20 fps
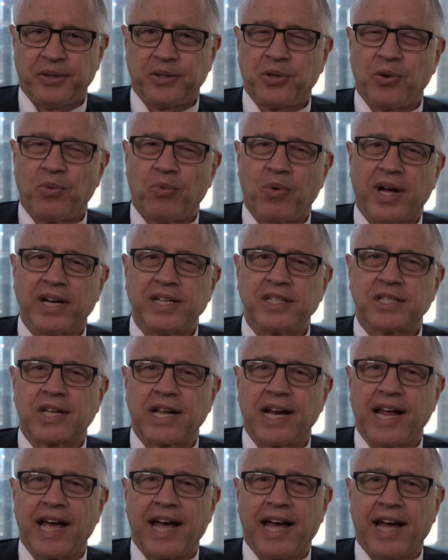to what is
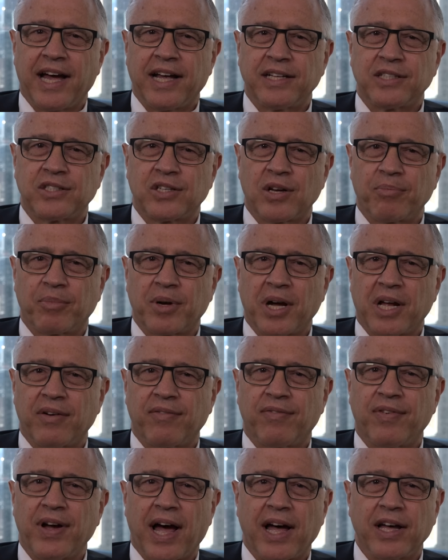going to add some kind
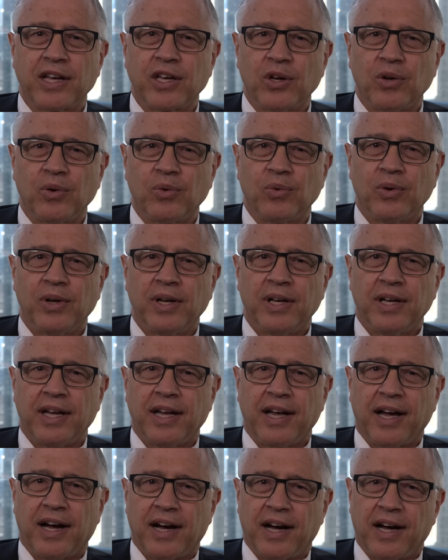of value
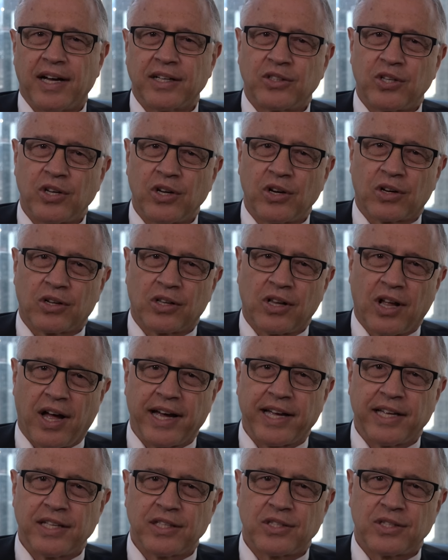to your
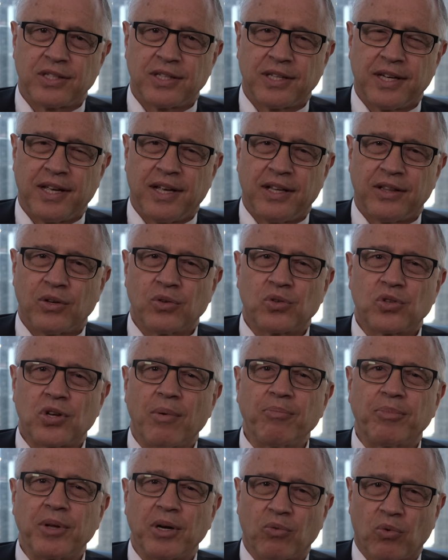clients, there's
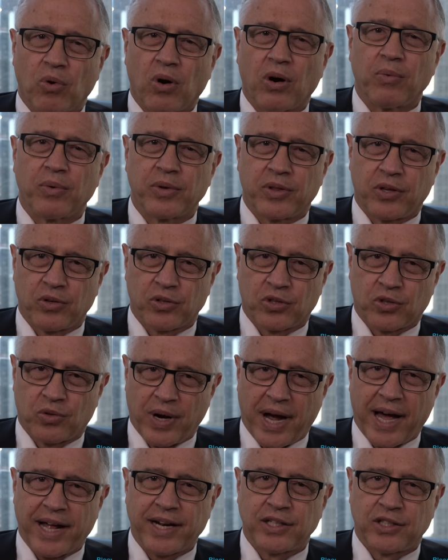something wrong with your
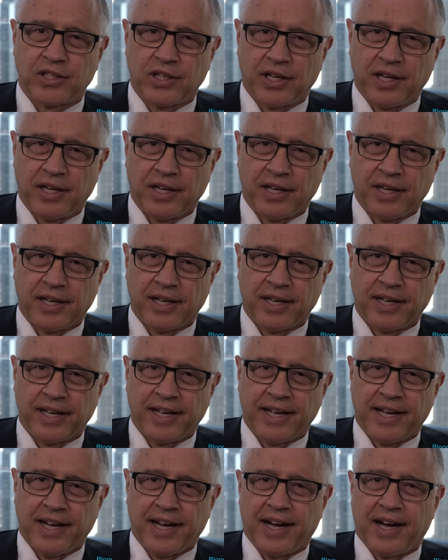strategy.
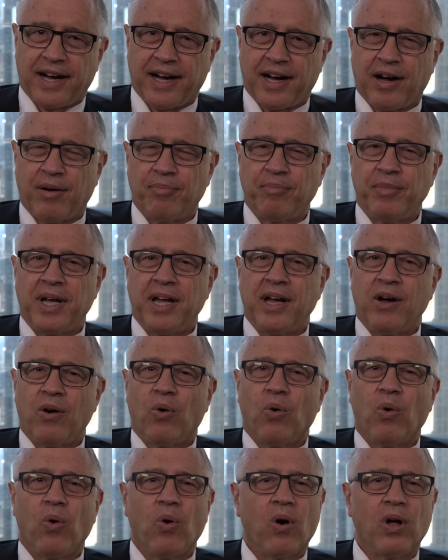All
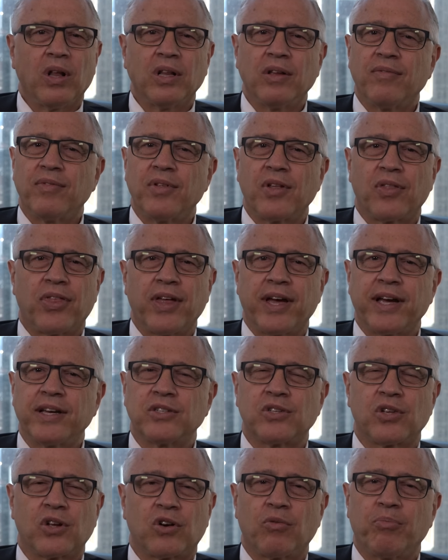of the
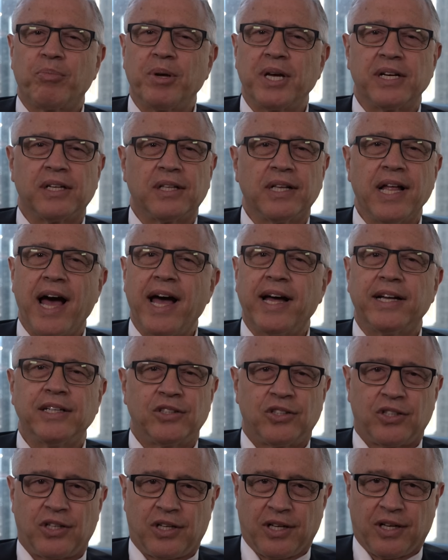things that are being alleged
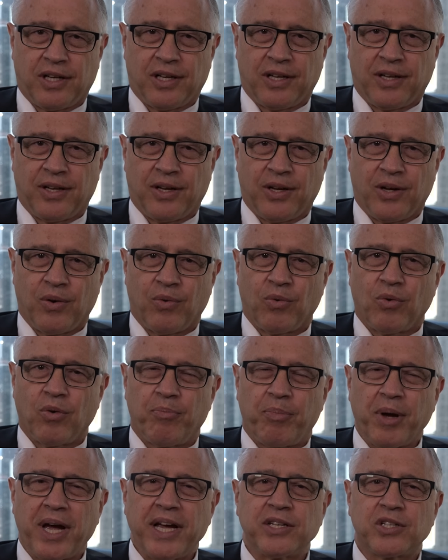were
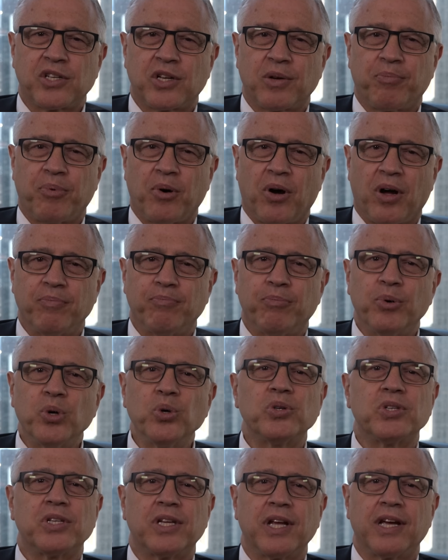based upon
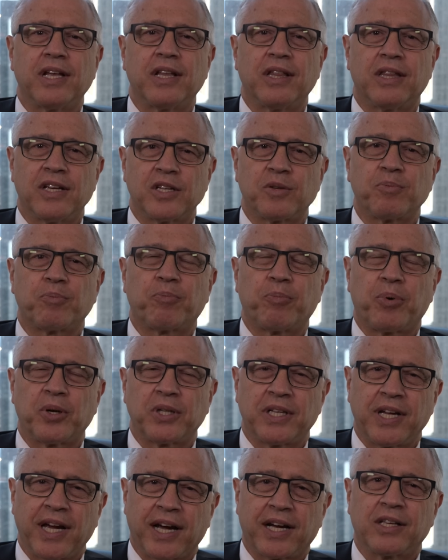boosting this
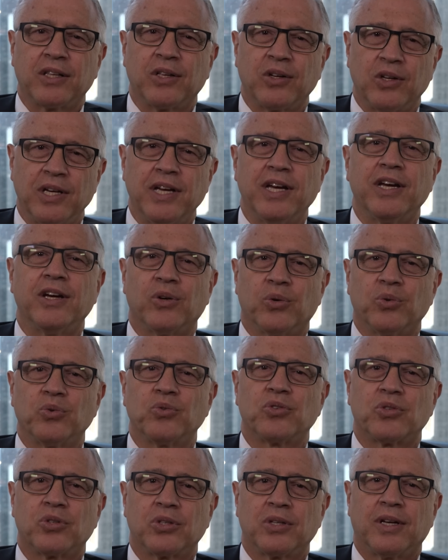particular
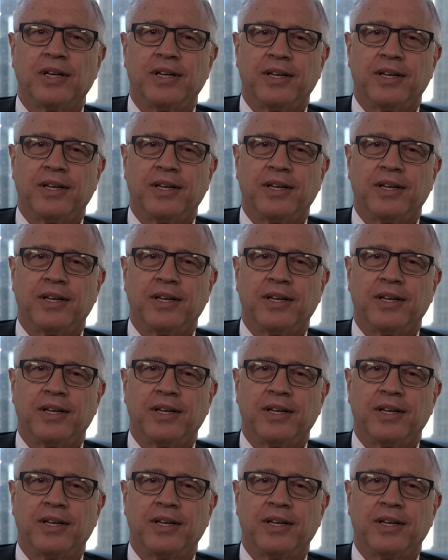year's